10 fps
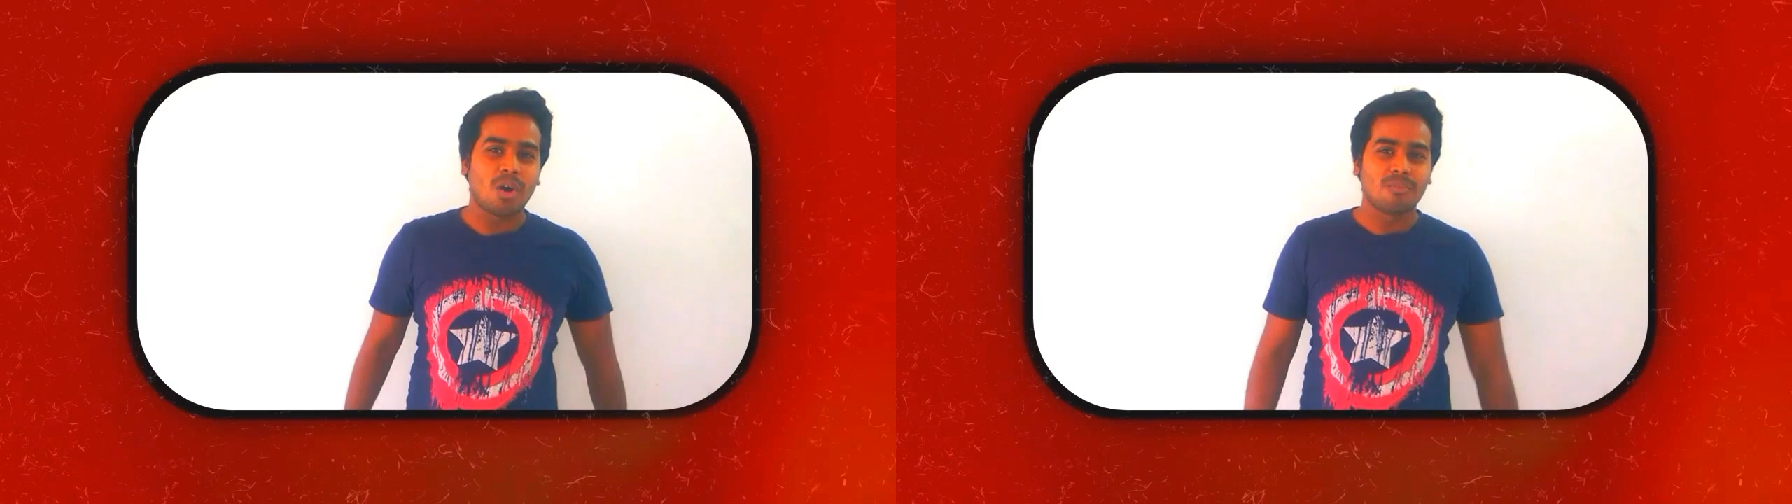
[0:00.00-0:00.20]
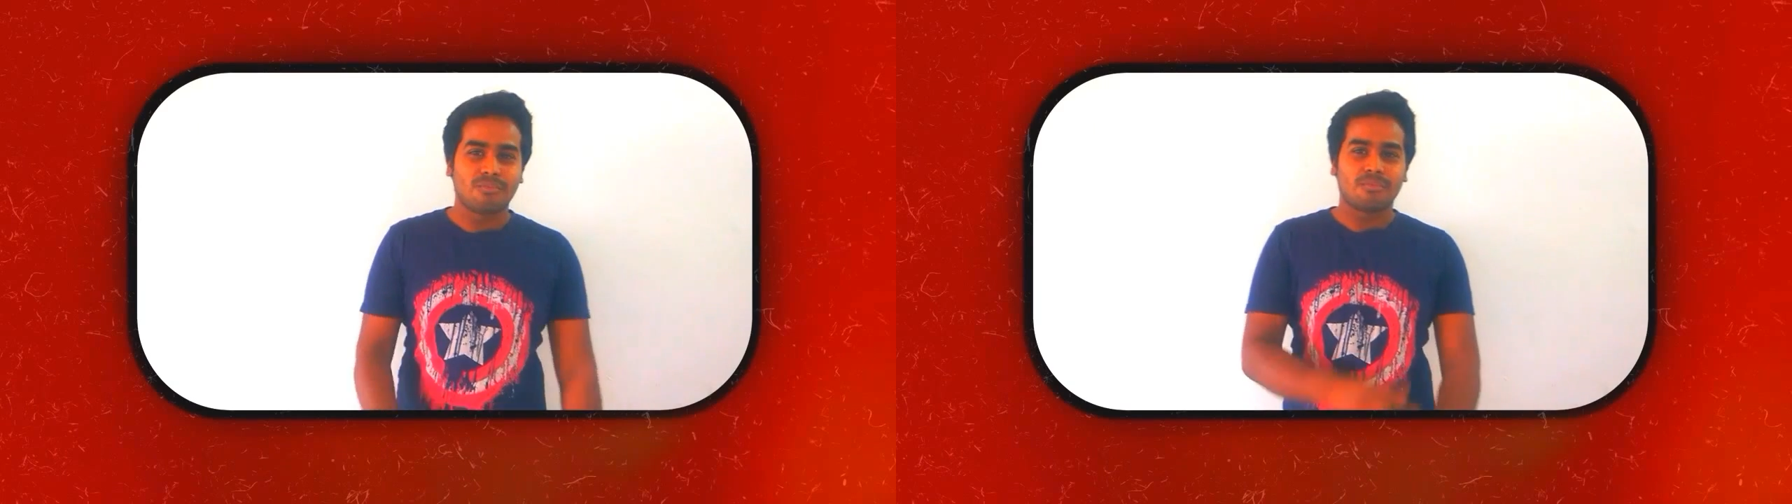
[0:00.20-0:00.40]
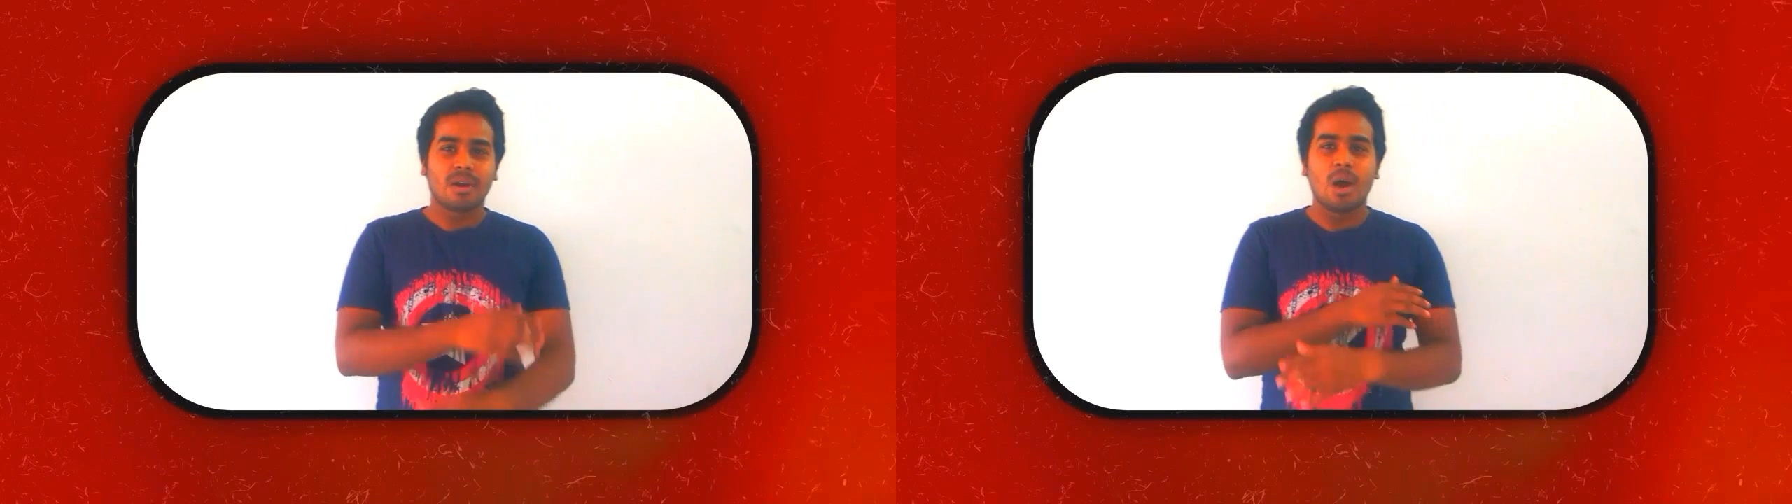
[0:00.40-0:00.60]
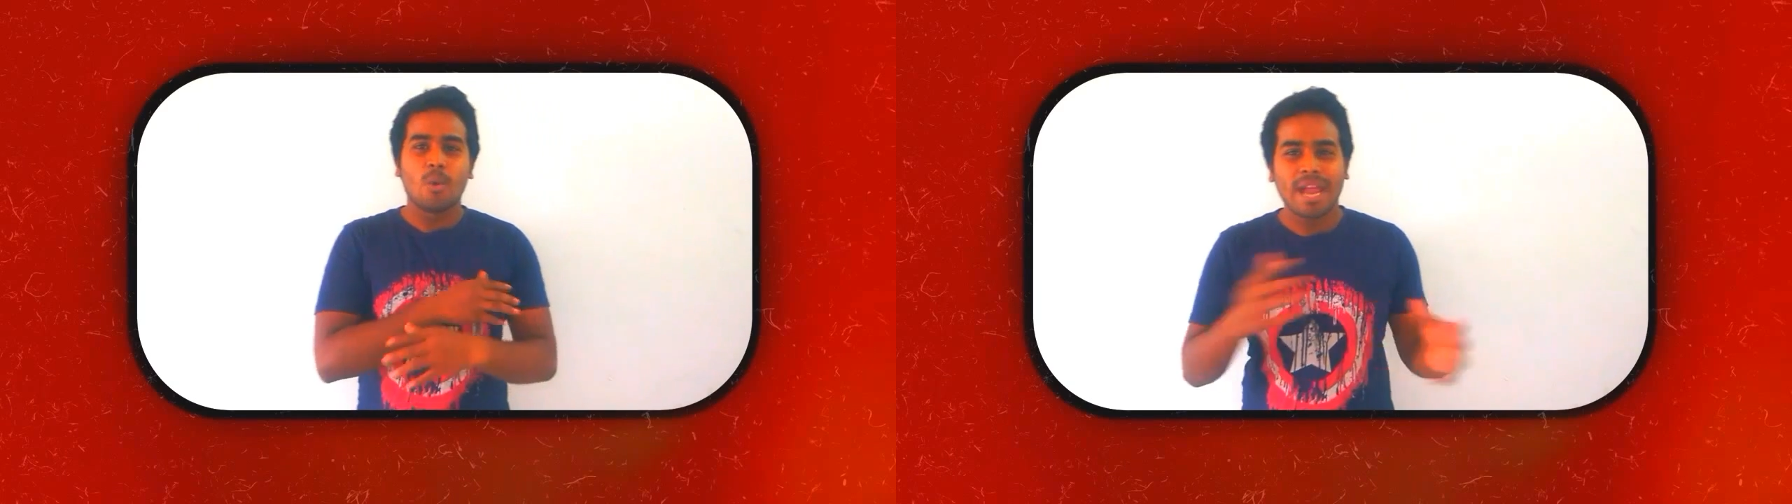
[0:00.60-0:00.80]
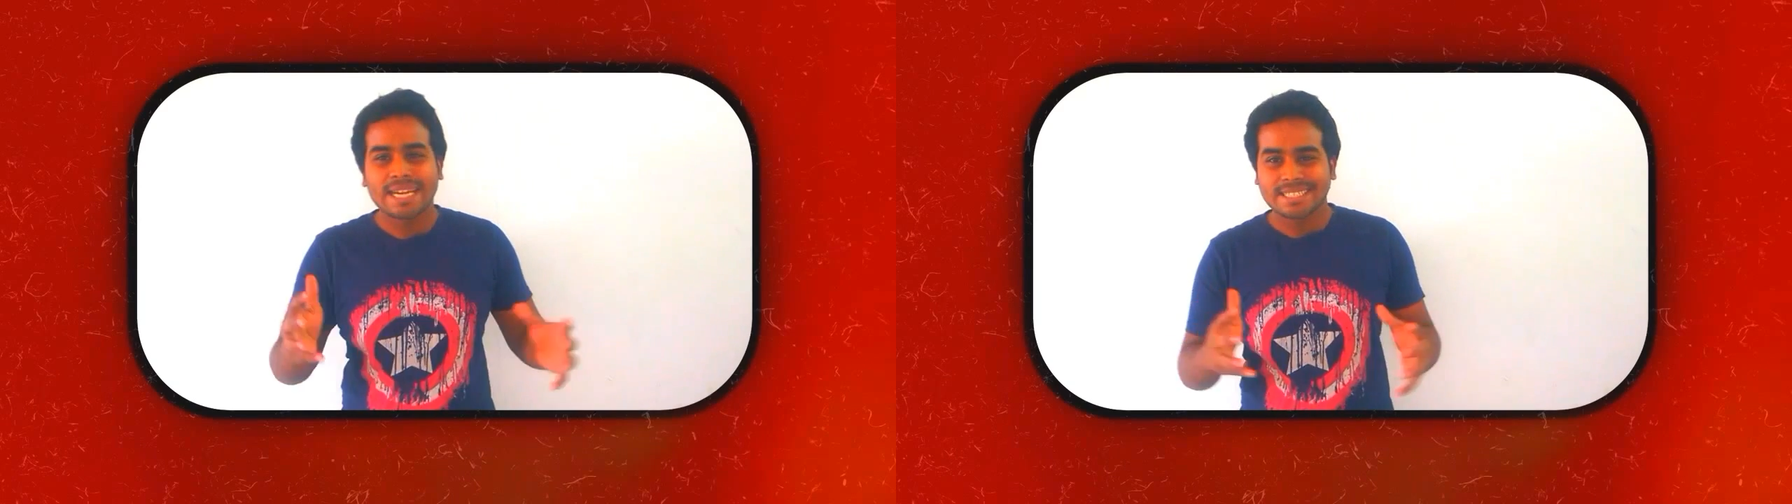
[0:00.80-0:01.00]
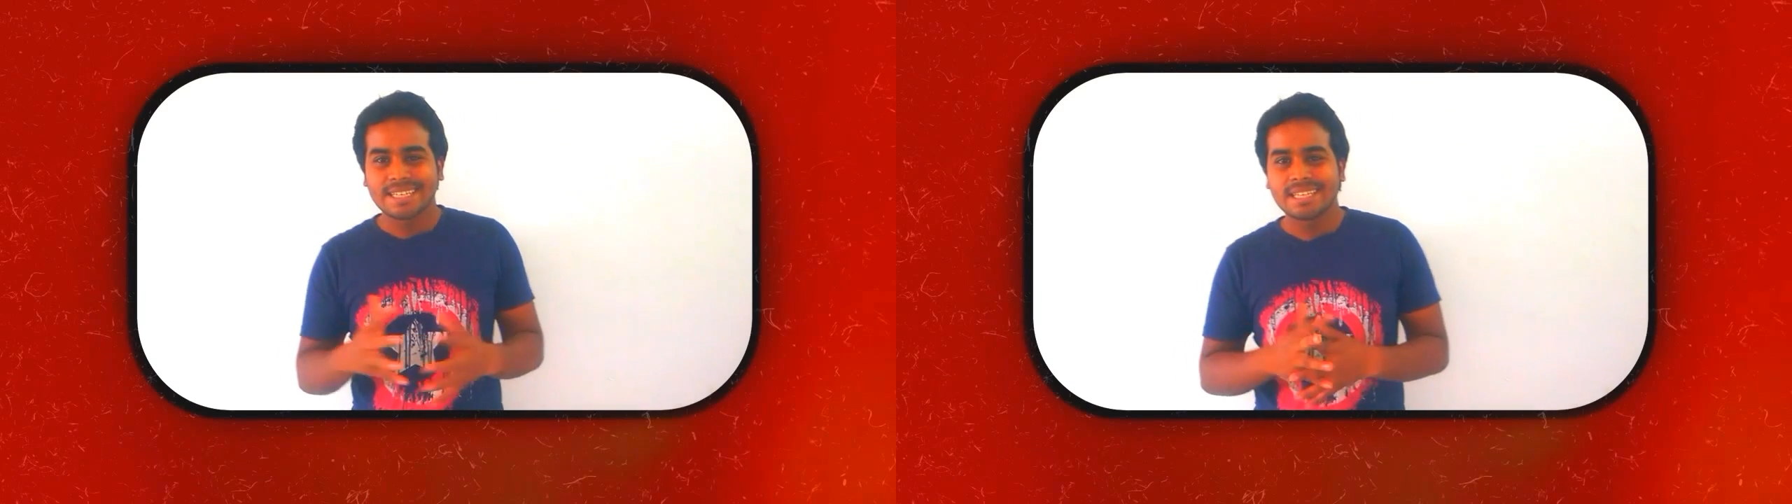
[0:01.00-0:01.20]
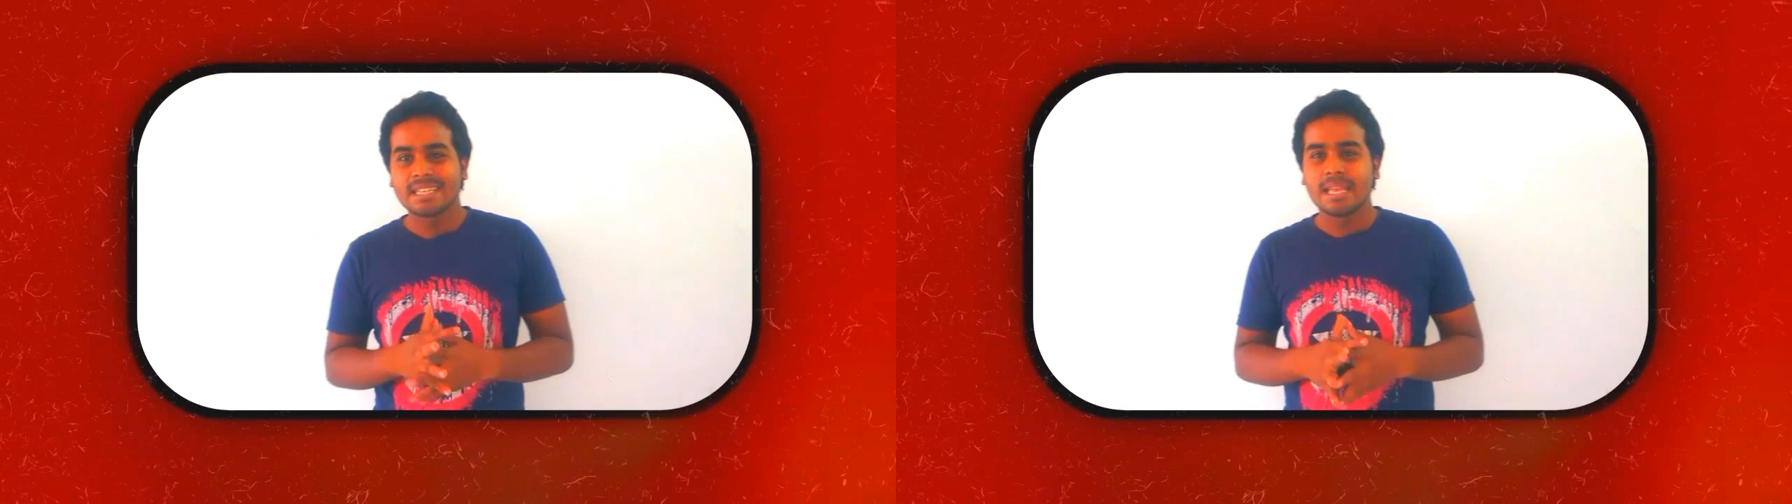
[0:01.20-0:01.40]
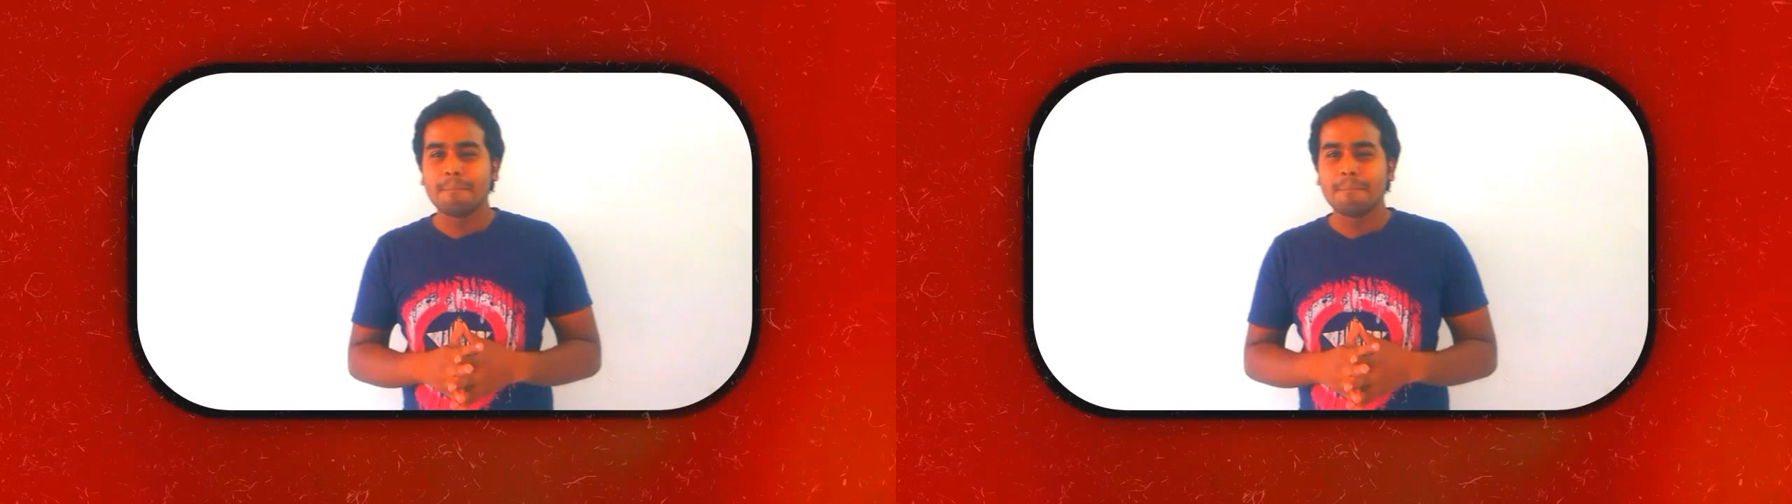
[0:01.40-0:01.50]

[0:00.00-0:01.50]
of overacting,